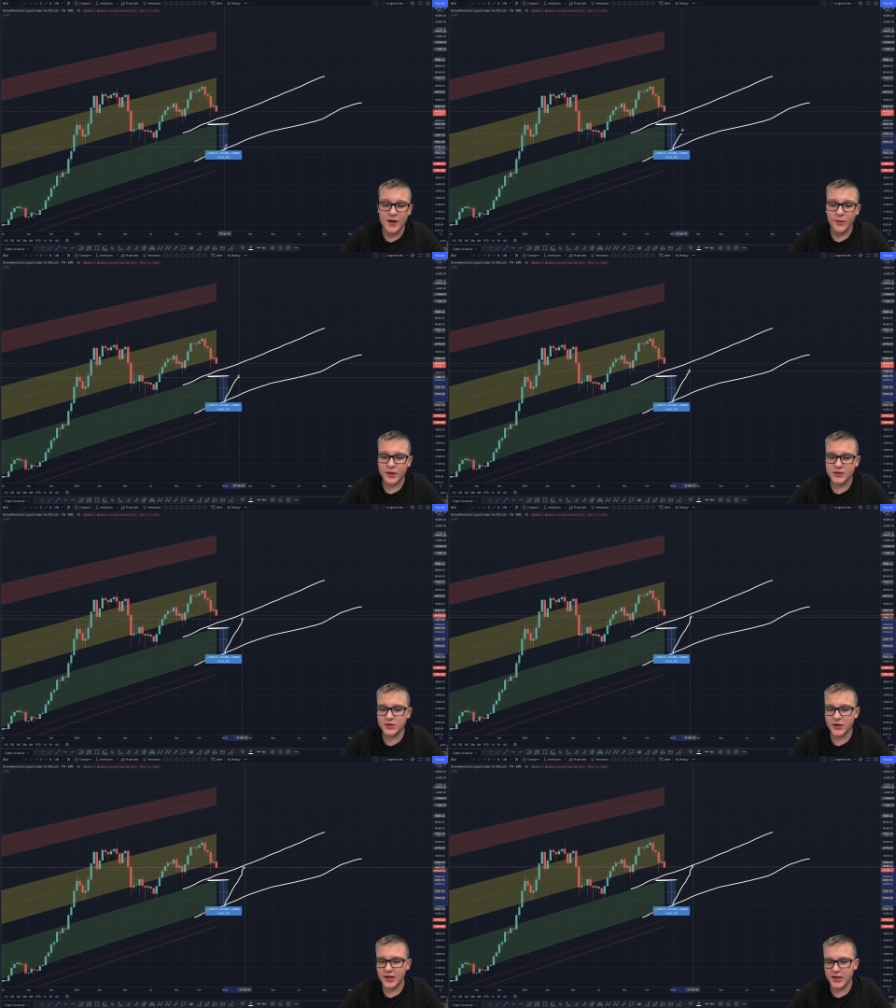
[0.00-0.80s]
We're gonna
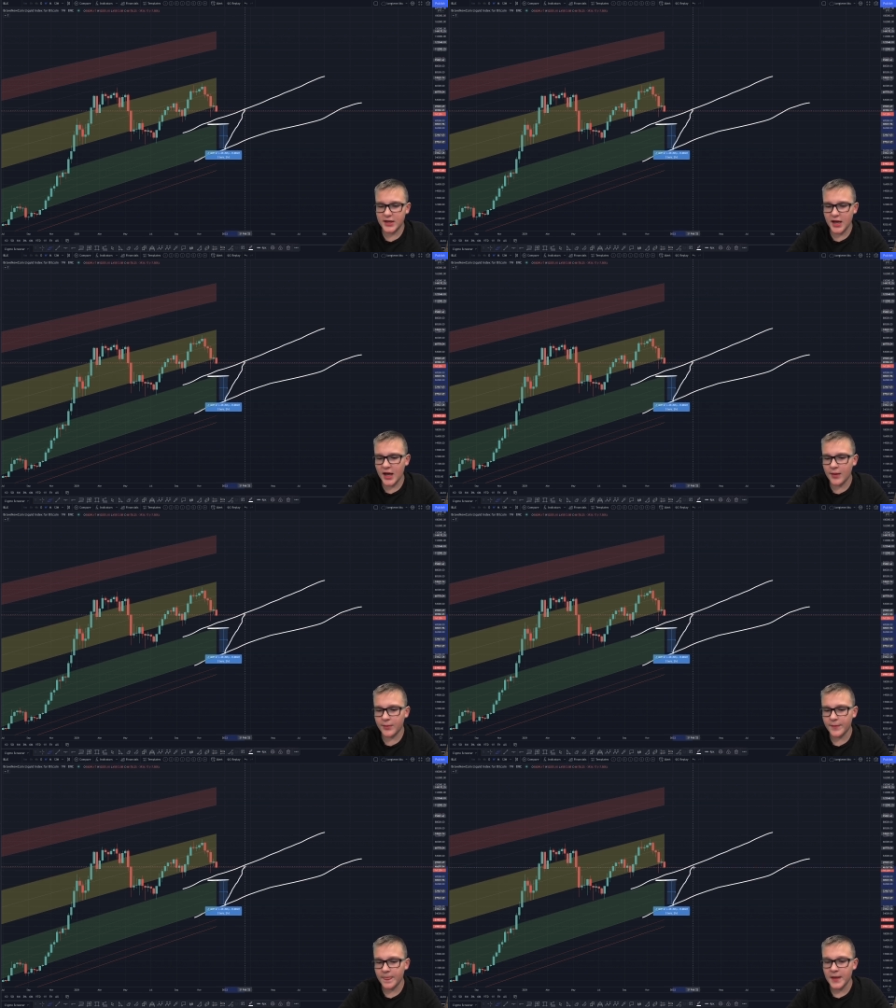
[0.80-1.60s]
start heading up
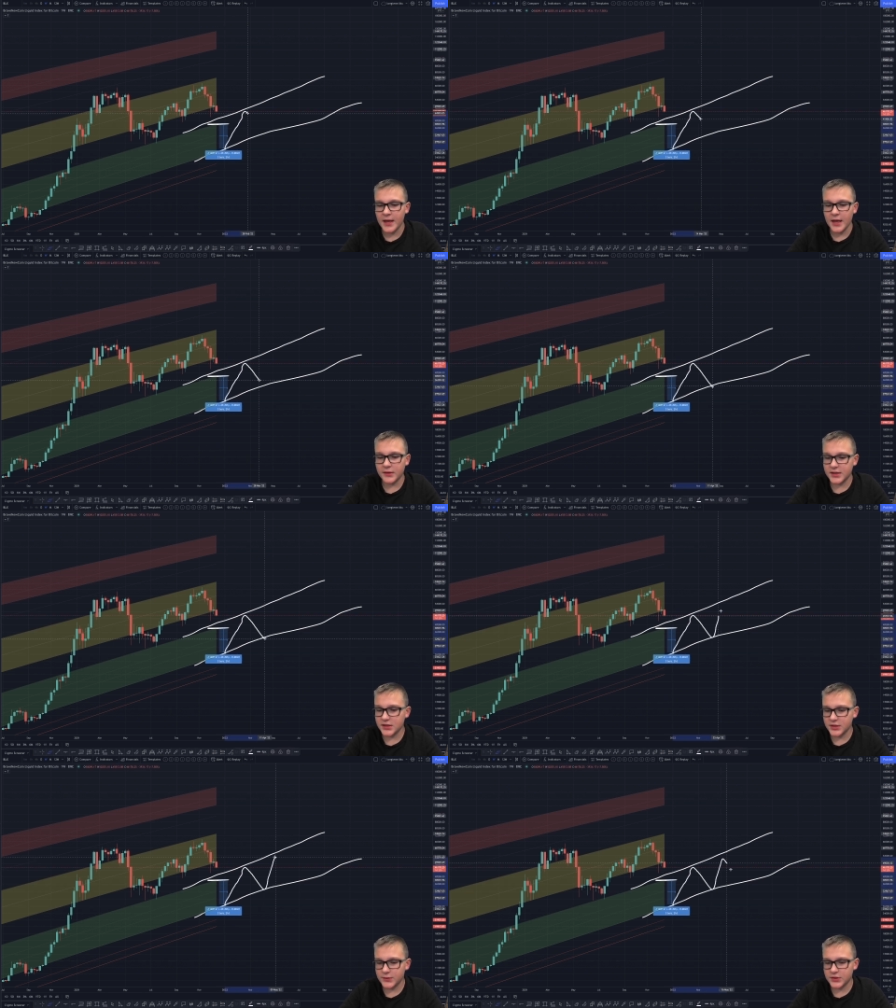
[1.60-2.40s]
and let's
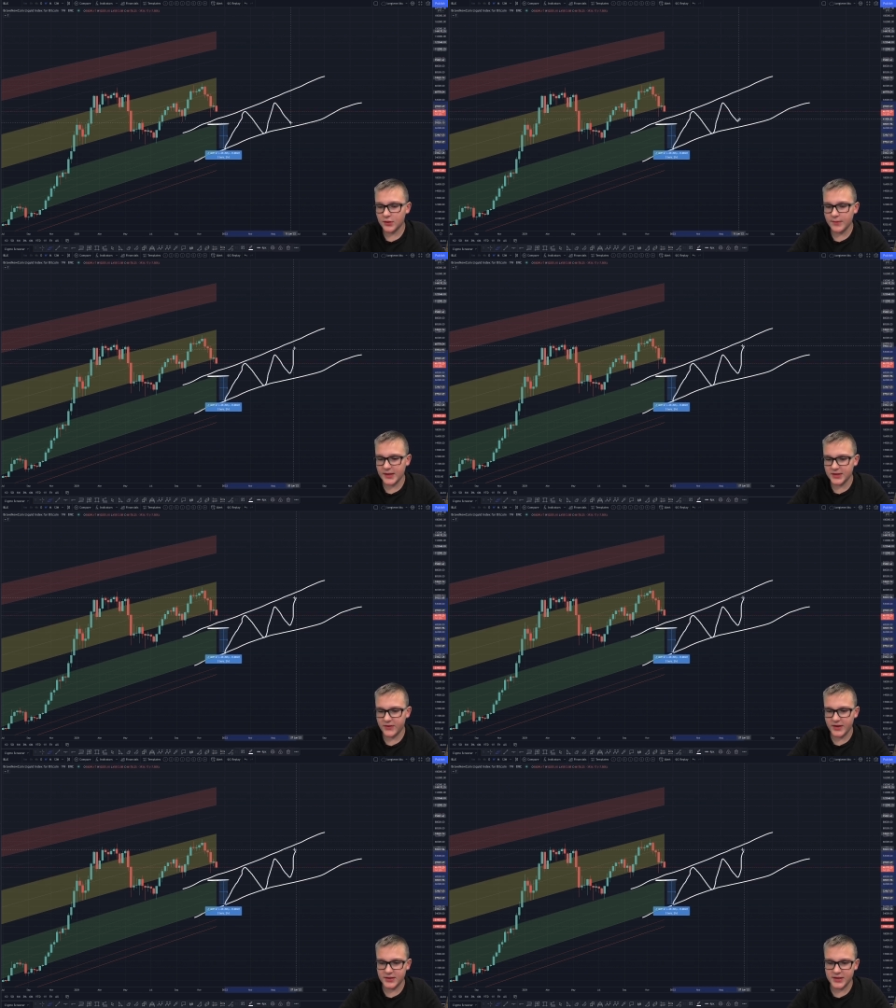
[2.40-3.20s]
just say we start bouncing
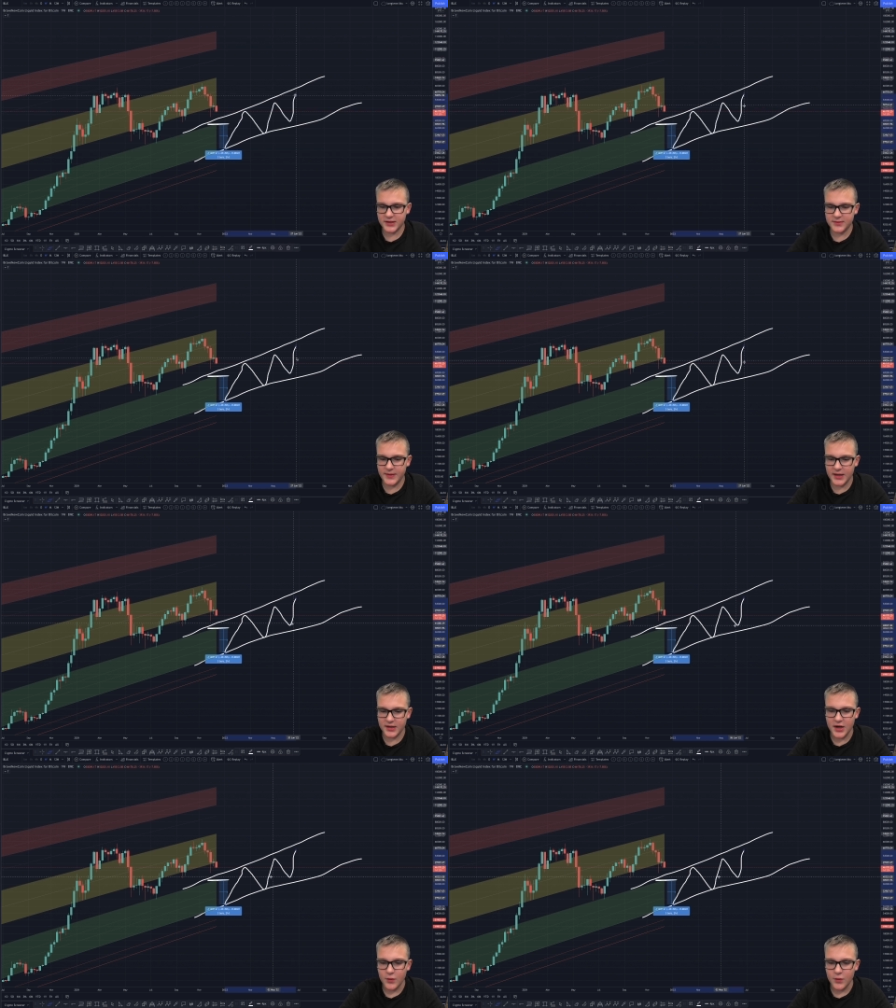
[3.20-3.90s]
around inside this band.